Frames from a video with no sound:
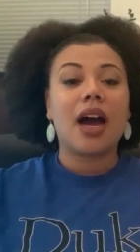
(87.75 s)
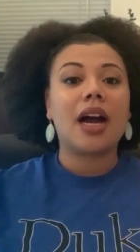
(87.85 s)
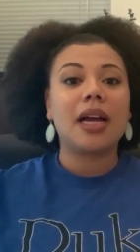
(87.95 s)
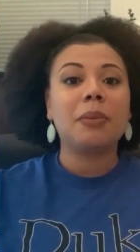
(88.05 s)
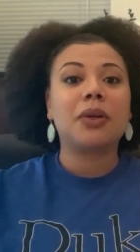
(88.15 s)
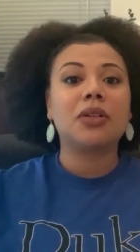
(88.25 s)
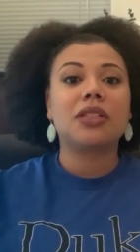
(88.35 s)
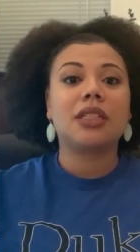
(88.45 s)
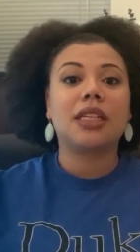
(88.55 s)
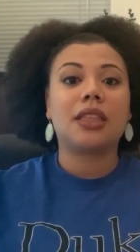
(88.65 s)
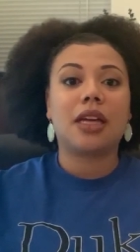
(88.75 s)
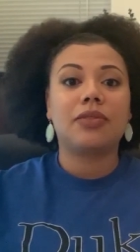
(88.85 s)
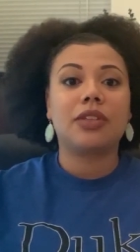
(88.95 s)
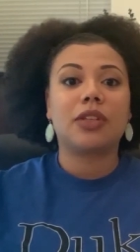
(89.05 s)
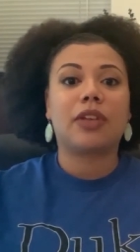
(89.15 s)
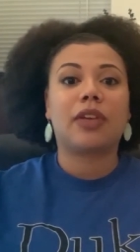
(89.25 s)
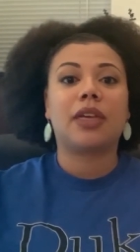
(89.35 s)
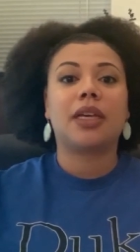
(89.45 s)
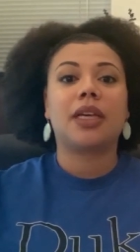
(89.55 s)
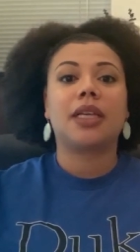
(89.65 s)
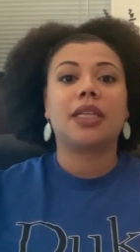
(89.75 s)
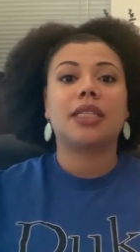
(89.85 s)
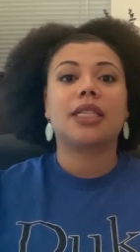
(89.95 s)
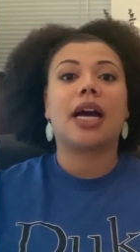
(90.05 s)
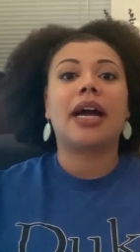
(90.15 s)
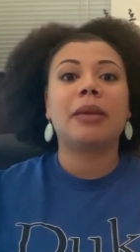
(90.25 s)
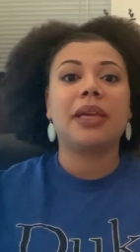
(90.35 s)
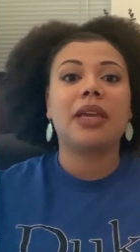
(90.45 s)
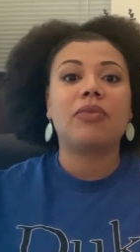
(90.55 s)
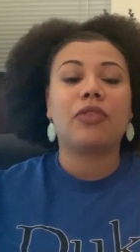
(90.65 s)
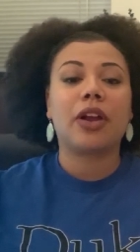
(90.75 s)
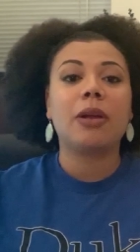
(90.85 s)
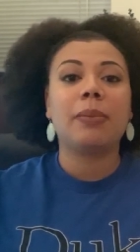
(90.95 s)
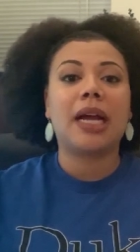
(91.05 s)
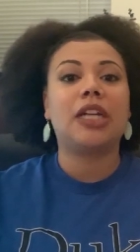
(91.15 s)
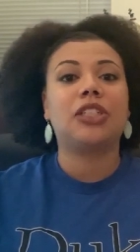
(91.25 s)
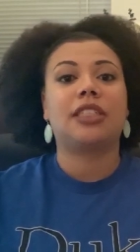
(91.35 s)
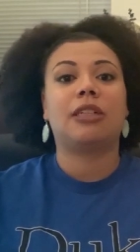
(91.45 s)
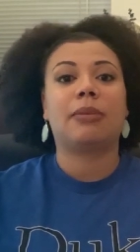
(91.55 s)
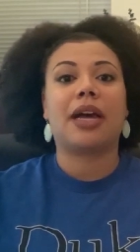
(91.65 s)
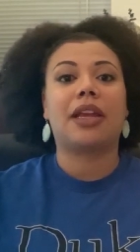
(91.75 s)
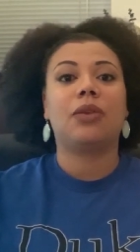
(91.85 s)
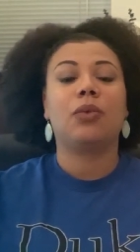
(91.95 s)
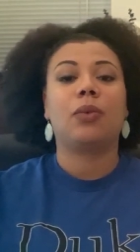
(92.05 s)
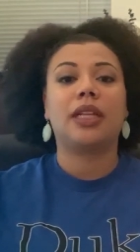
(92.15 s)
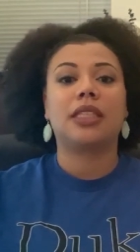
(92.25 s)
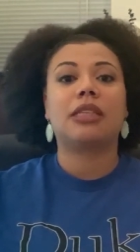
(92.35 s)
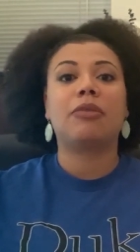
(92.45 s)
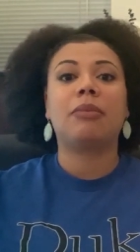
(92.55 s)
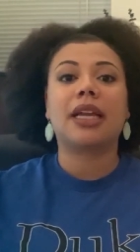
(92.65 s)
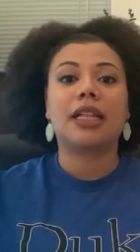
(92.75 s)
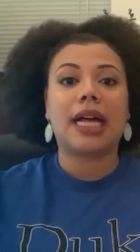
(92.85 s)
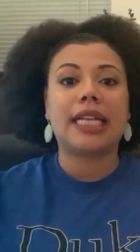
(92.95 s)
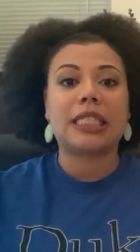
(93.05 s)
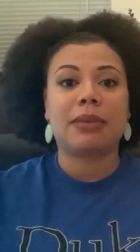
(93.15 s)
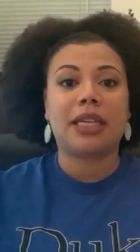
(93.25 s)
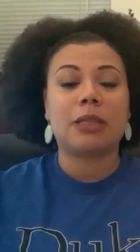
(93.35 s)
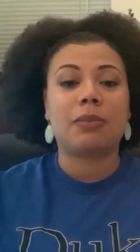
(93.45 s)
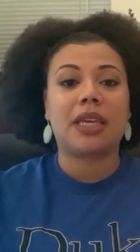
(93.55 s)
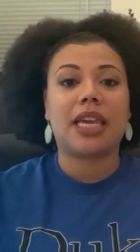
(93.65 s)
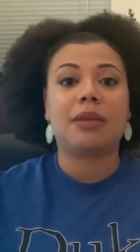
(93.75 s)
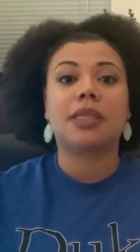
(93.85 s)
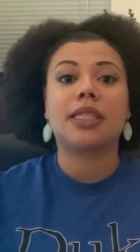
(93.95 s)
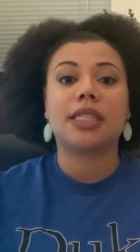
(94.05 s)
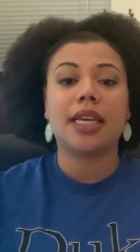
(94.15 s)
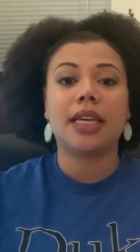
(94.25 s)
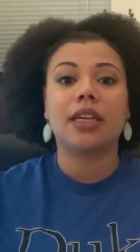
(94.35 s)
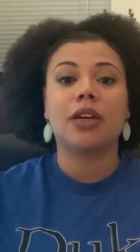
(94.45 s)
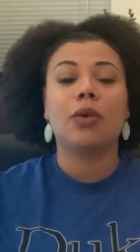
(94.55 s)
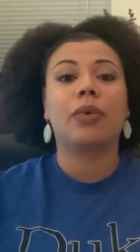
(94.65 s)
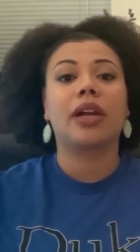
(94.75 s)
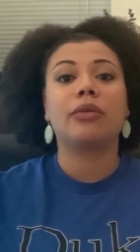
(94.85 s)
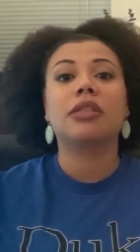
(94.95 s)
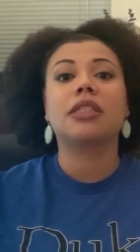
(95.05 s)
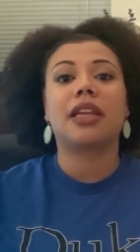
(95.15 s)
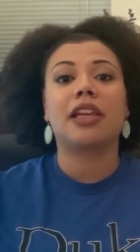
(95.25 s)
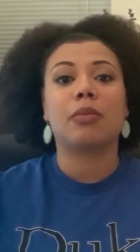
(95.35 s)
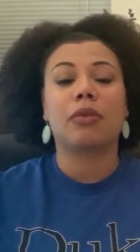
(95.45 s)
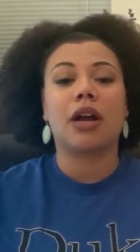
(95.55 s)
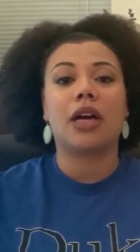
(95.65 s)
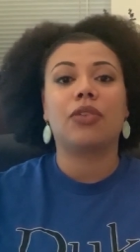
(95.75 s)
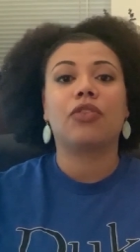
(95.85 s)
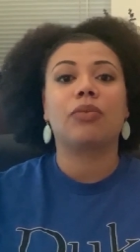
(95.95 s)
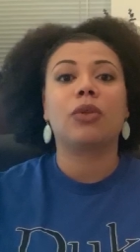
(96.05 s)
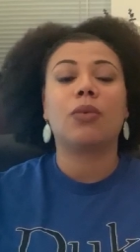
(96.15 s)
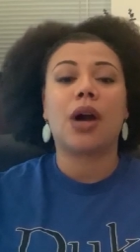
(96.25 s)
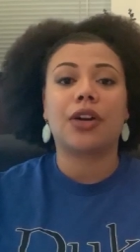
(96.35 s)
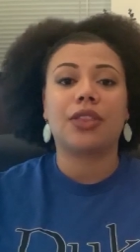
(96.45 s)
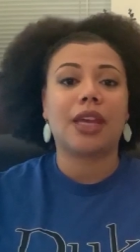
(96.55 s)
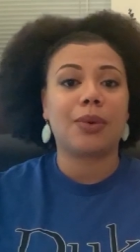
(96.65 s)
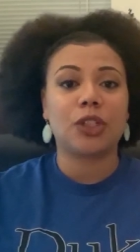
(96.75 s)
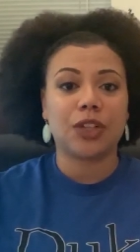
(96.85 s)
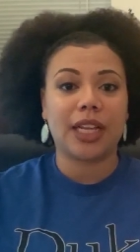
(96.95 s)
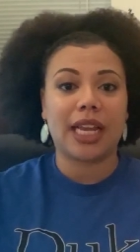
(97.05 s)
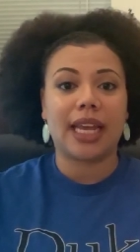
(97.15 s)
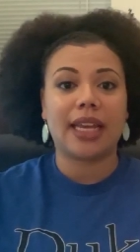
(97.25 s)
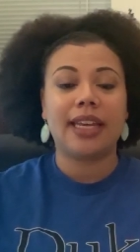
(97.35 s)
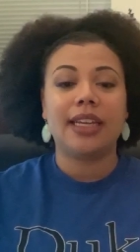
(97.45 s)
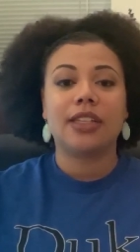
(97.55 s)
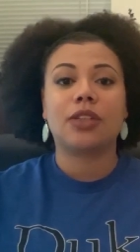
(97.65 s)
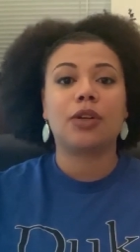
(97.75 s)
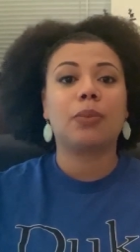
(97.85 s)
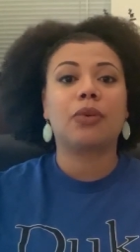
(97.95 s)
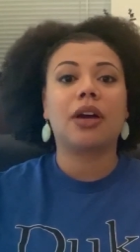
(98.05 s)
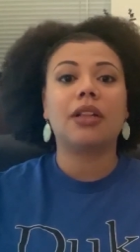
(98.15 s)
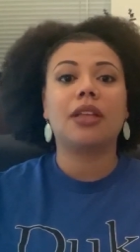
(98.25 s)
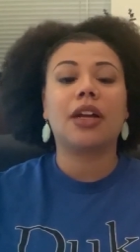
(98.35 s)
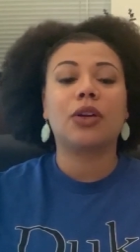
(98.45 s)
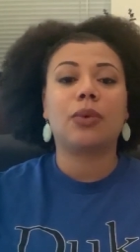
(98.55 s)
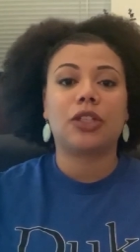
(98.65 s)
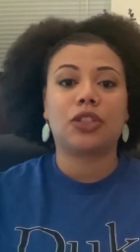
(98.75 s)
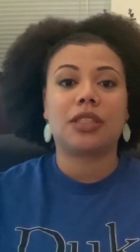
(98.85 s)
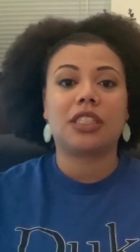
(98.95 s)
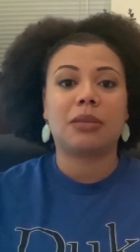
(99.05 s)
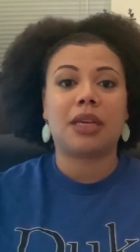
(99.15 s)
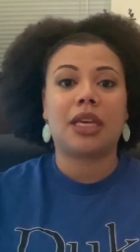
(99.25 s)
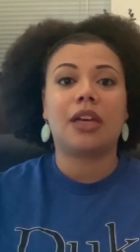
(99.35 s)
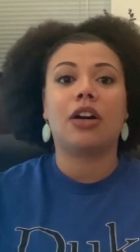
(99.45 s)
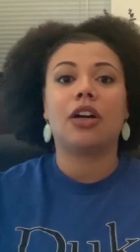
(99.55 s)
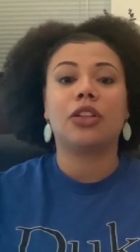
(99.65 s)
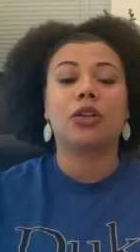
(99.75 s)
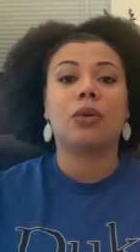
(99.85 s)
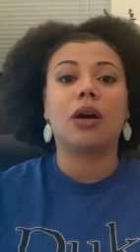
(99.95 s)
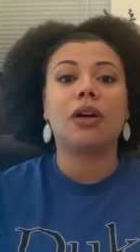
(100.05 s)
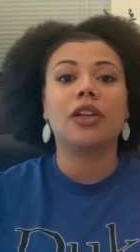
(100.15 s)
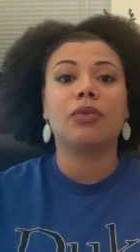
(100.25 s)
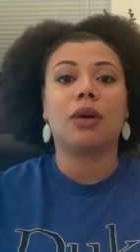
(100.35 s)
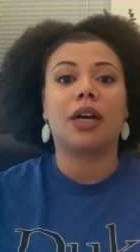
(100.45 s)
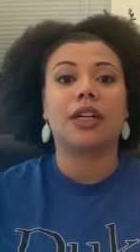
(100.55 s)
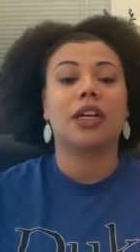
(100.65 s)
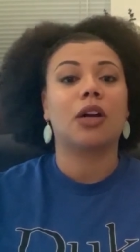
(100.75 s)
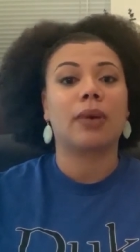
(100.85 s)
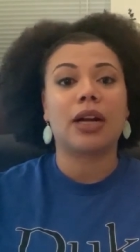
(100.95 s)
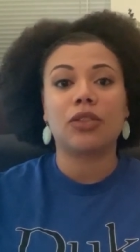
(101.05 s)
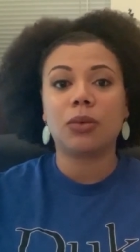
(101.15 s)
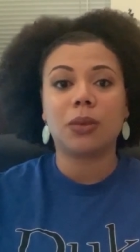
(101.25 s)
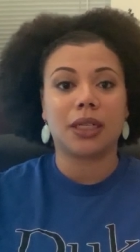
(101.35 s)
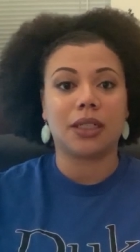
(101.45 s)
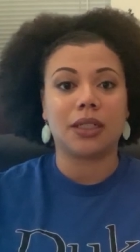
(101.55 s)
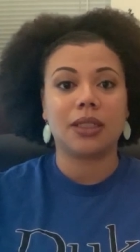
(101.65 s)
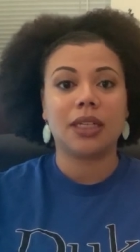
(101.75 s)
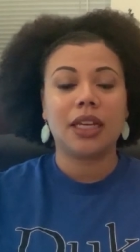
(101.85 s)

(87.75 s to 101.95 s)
I personally love this work because I became very passionate about it when some of my classmates became sick when I was studying abroad from the water they were drinking. So it brought a lot of questions to me on the quality of water around the world